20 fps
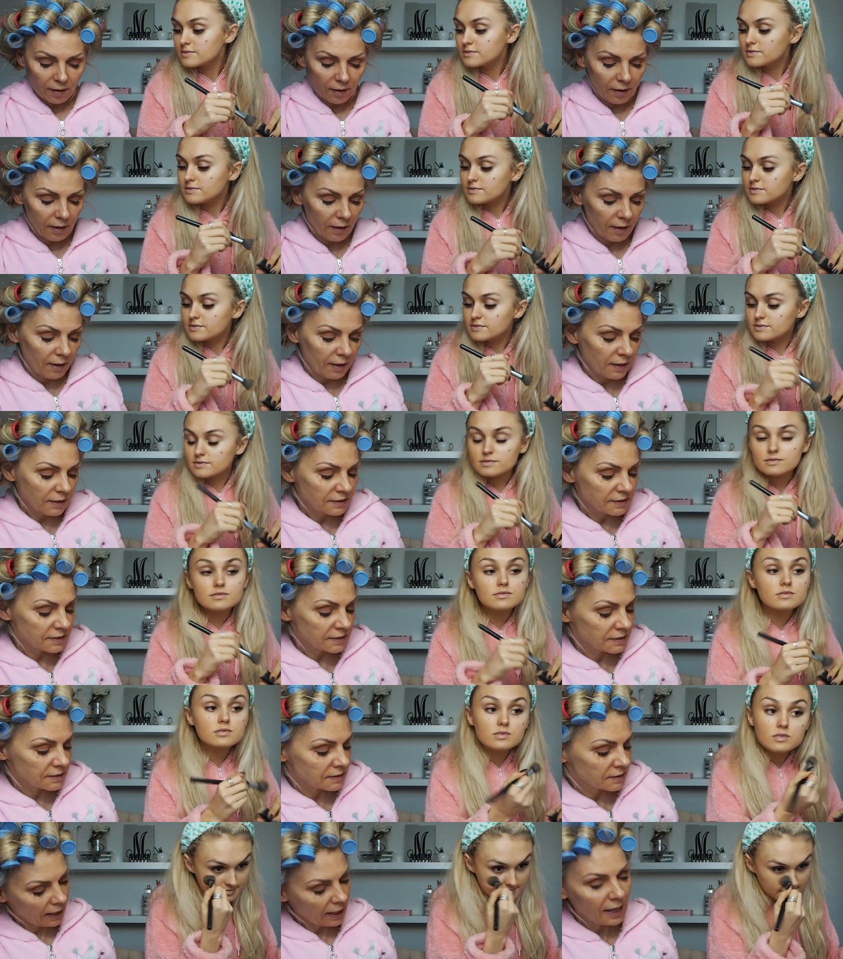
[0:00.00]

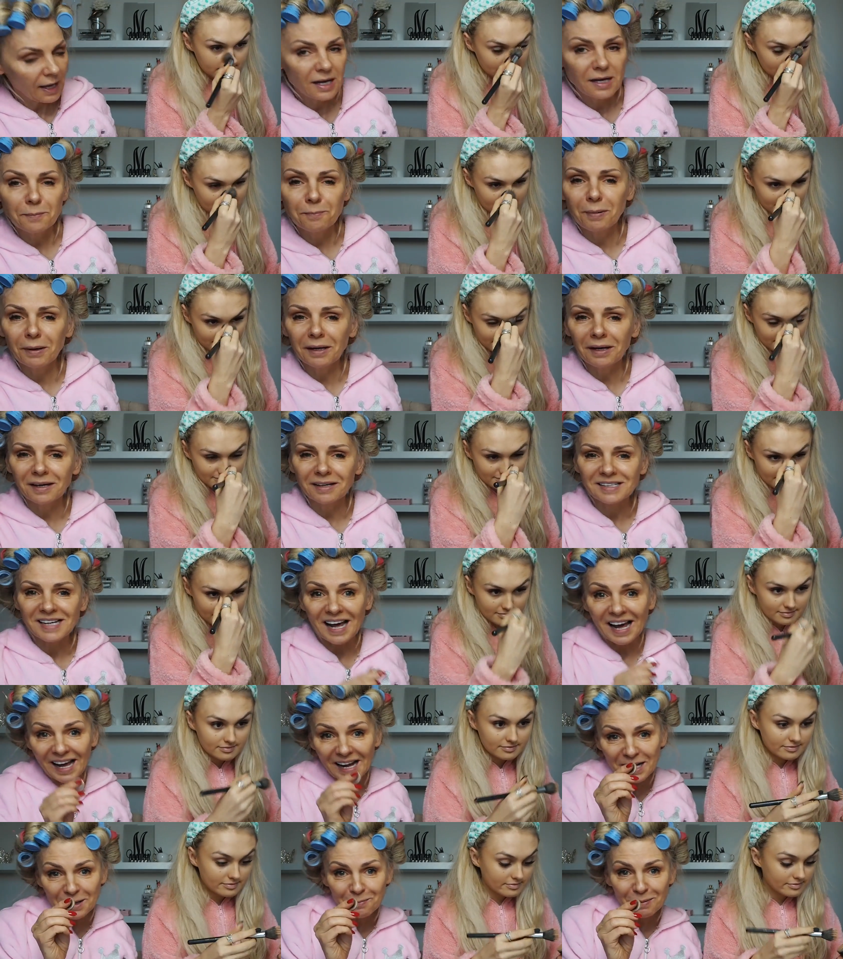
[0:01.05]
Speaker 1: is Early Bird.
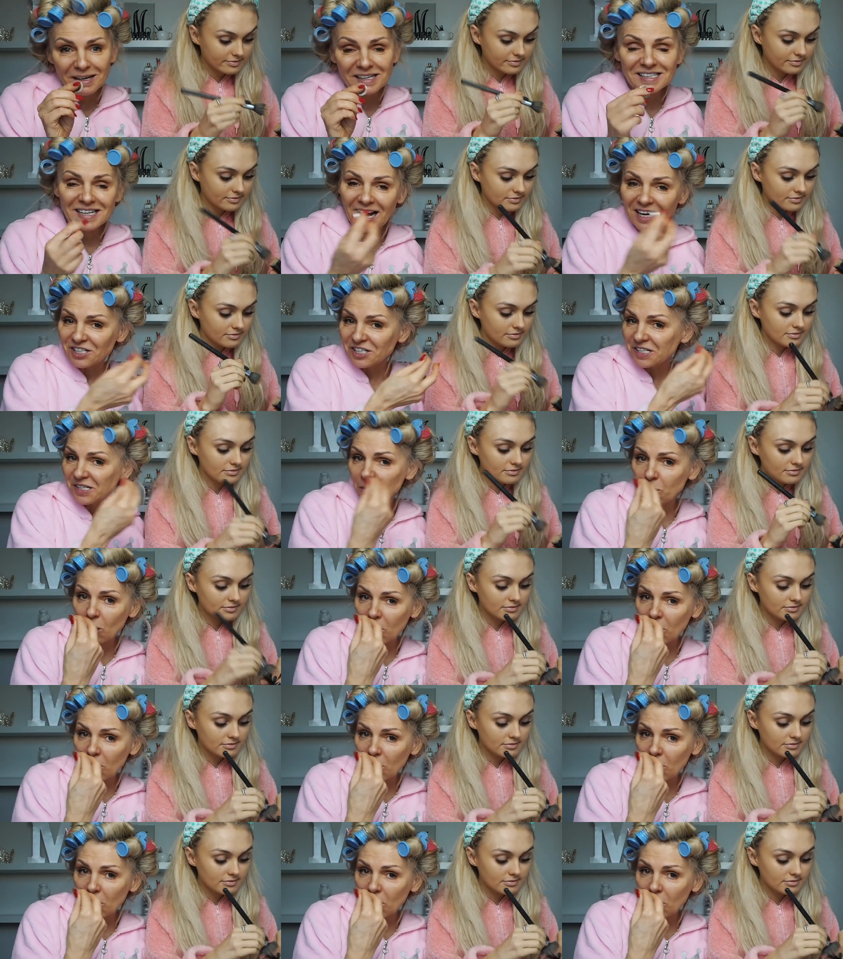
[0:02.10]
Early Bird catches the